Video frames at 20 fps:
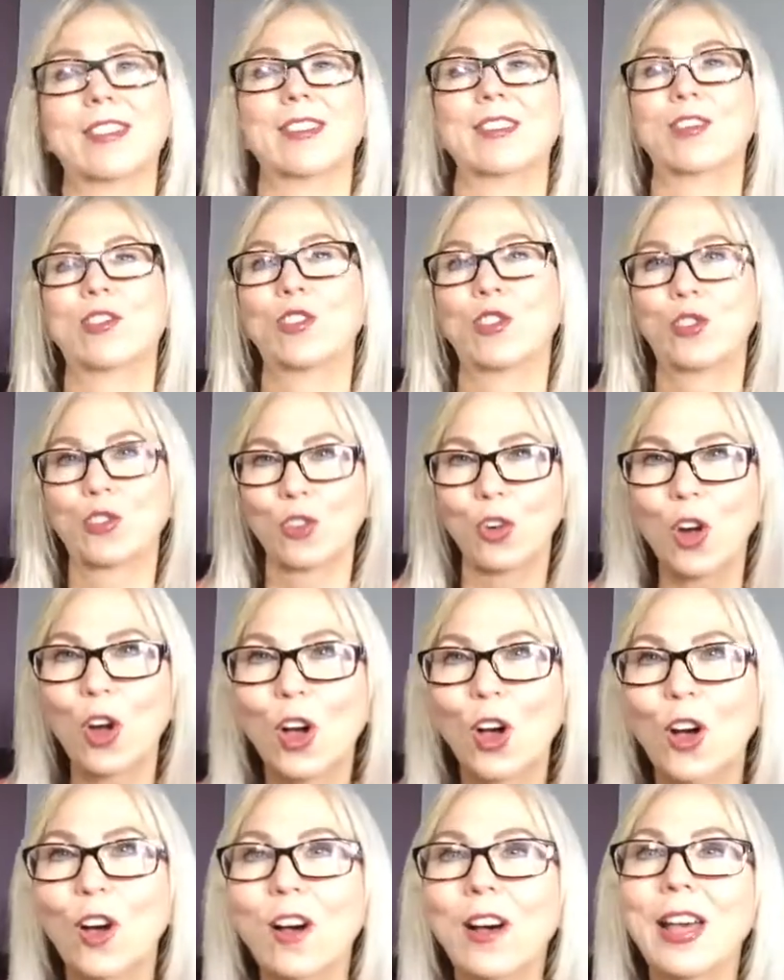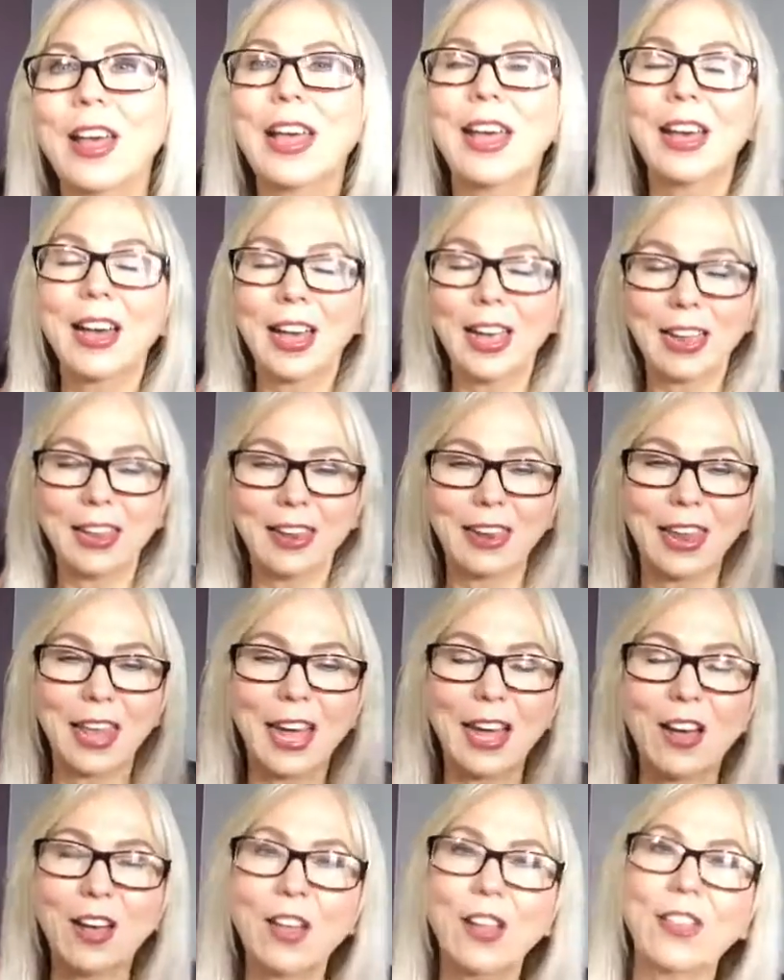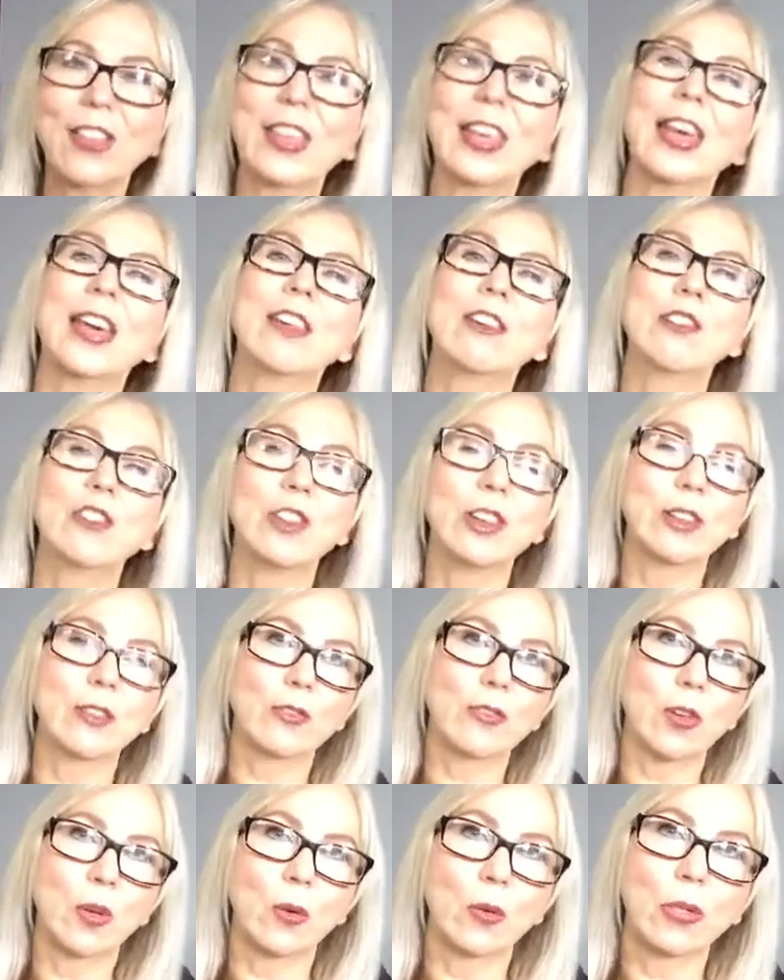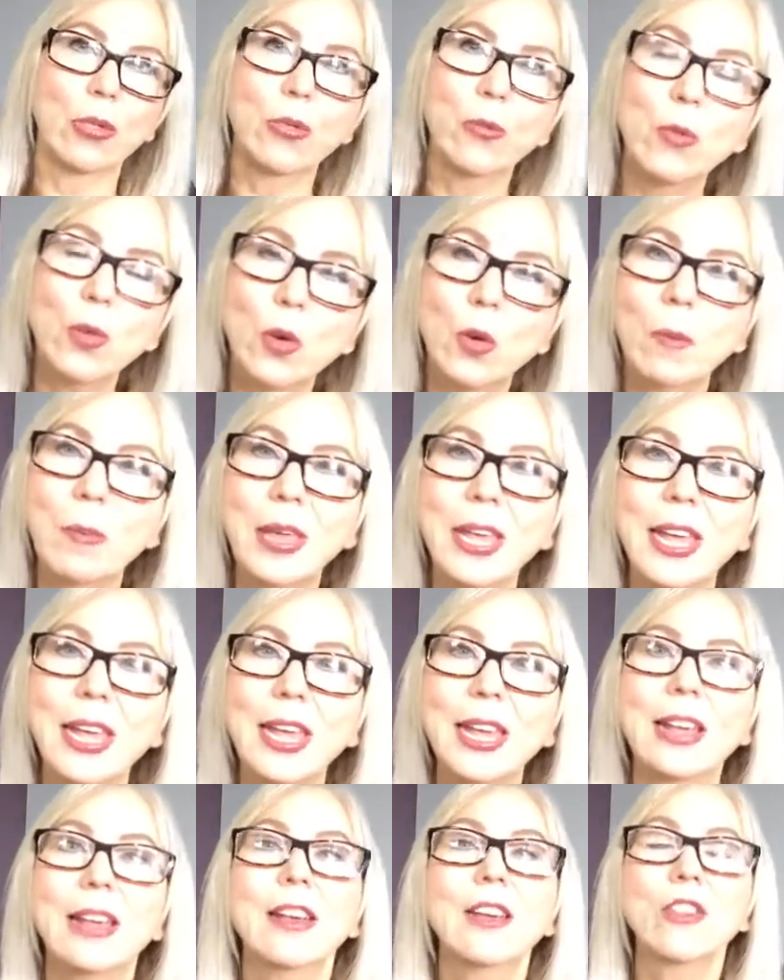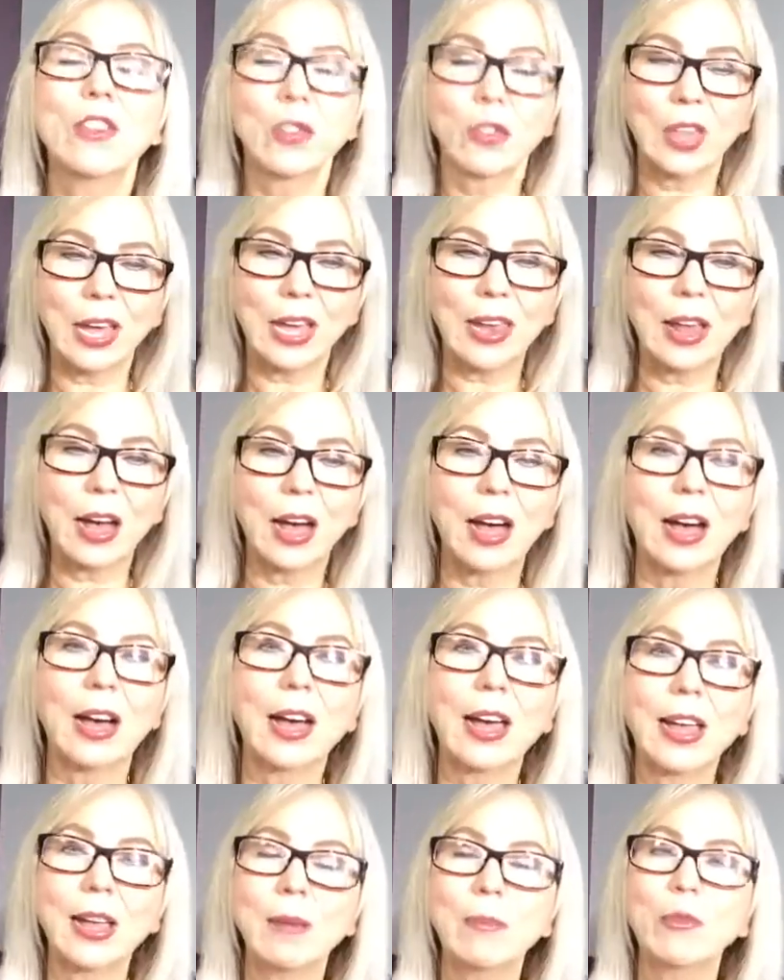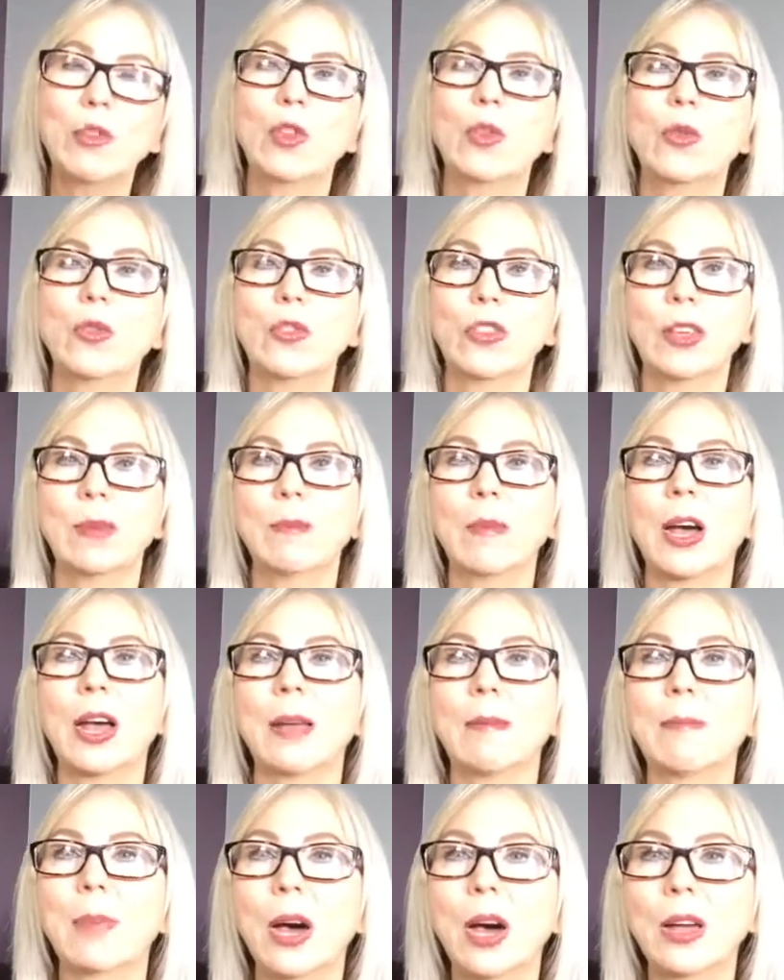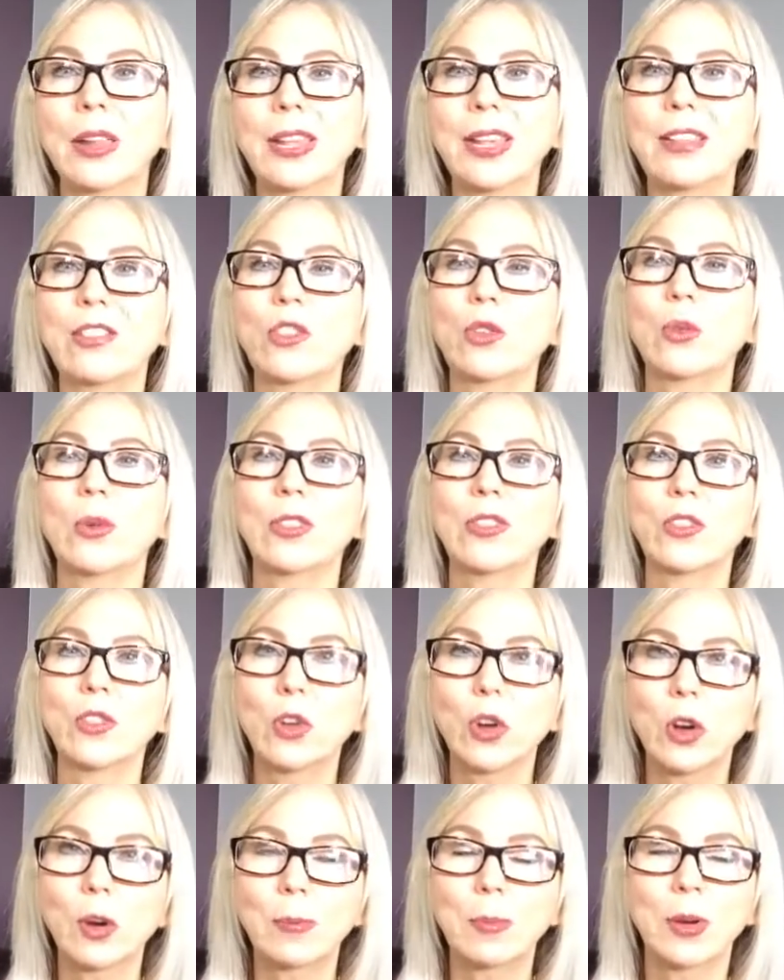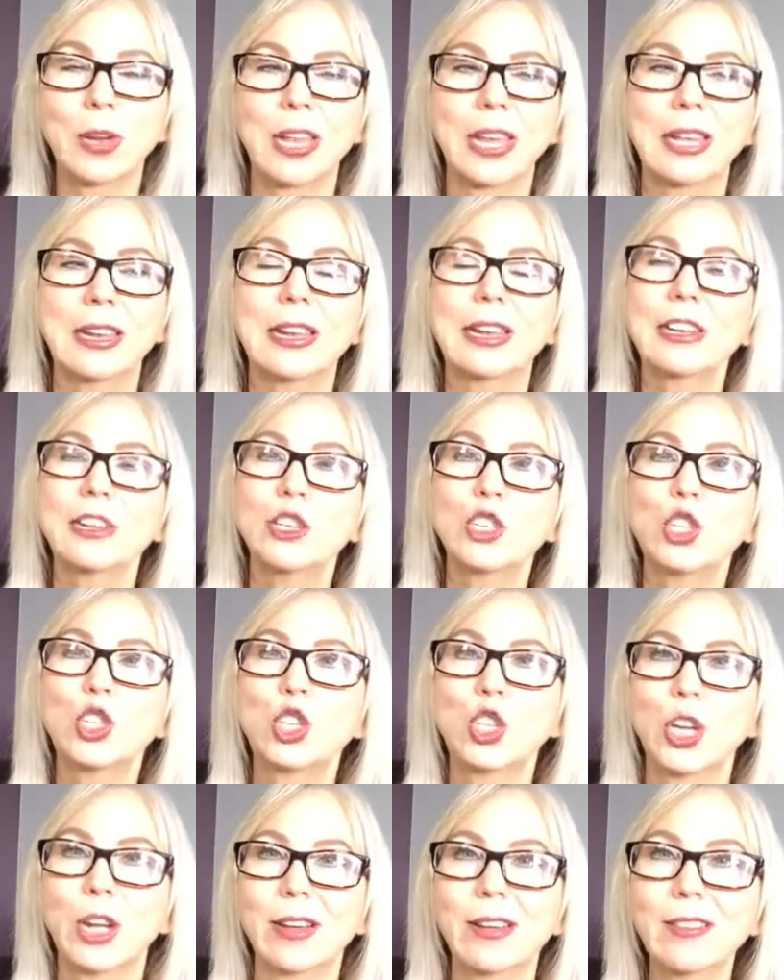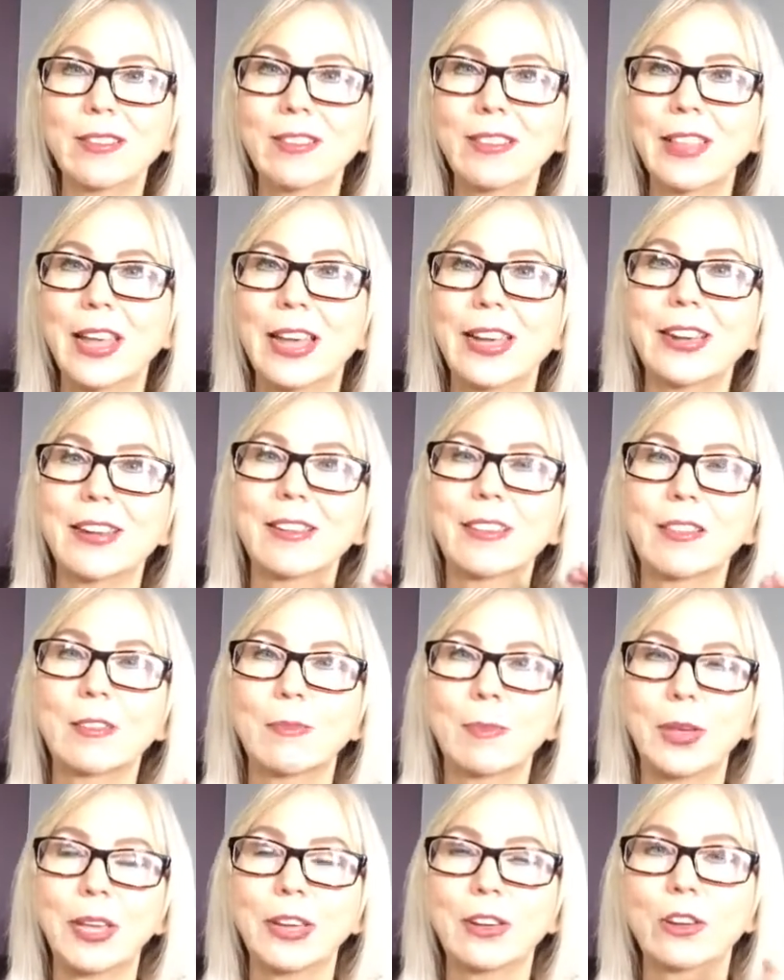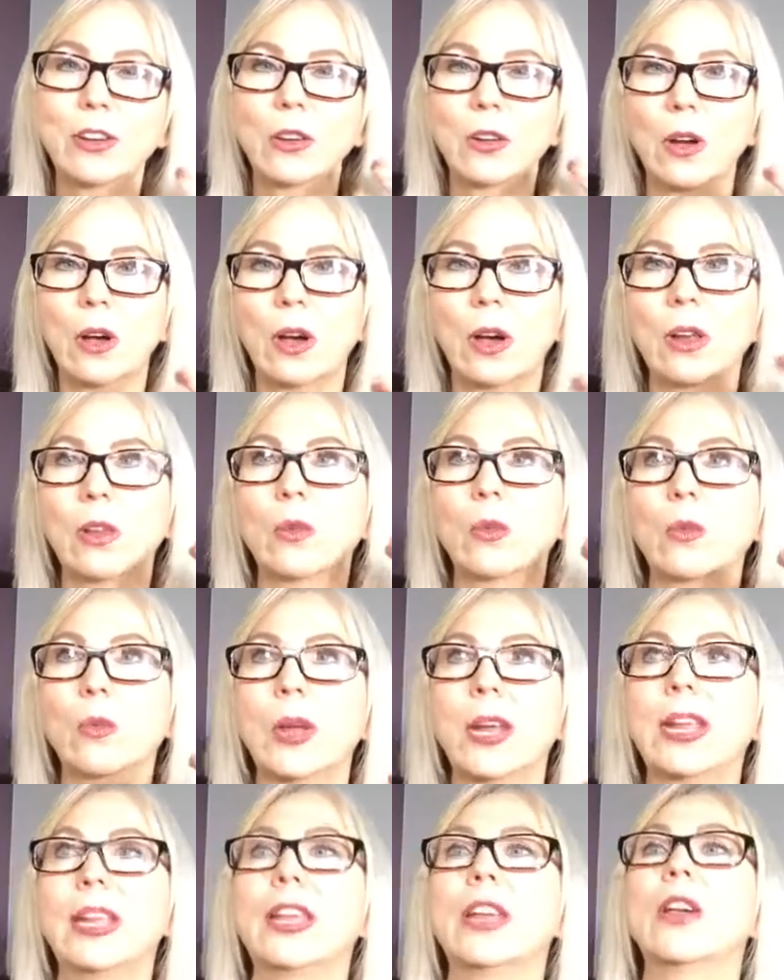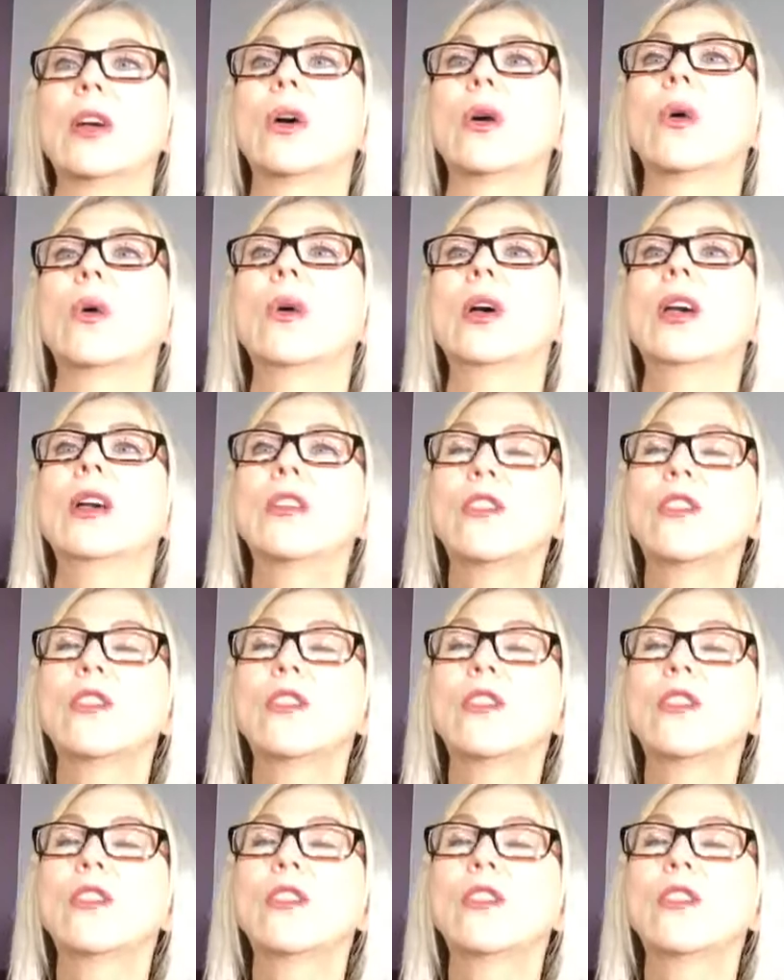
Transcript: straw. I allow the energy to flow through me so that I am using my body to interpret it just like a speaker on a radio.